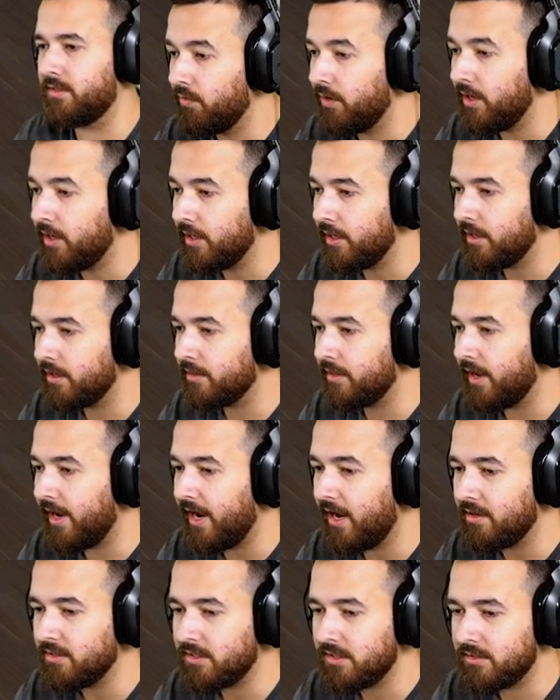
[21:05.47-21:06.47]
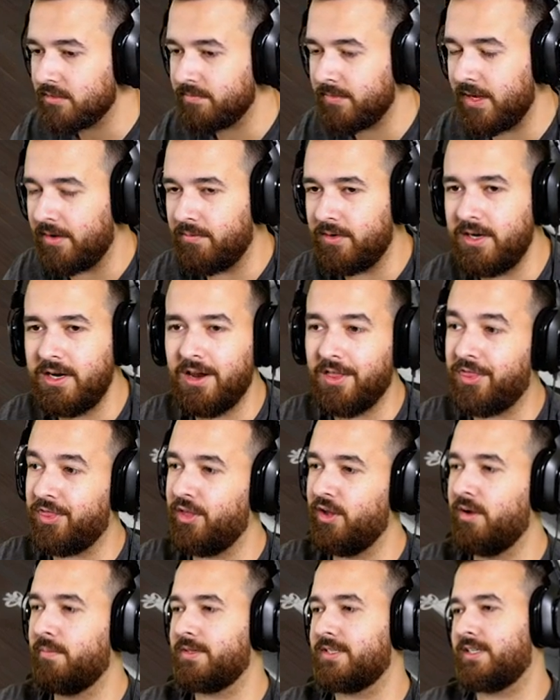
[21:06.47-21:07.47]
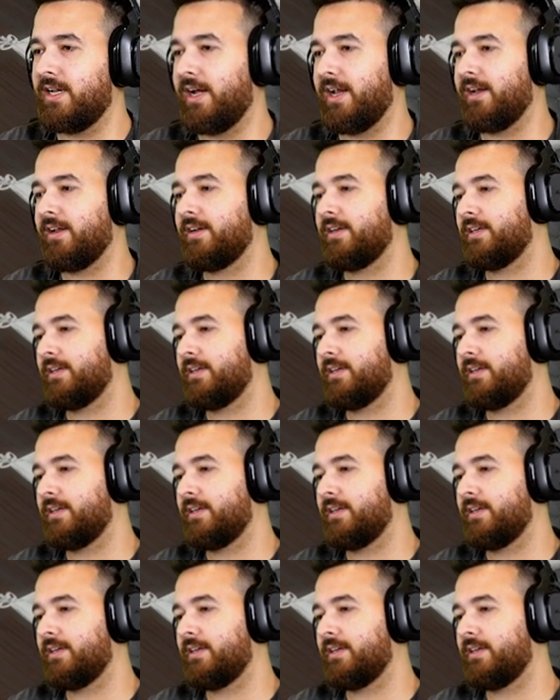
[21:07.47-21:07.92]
Really, the house is, man, we need a thermostat.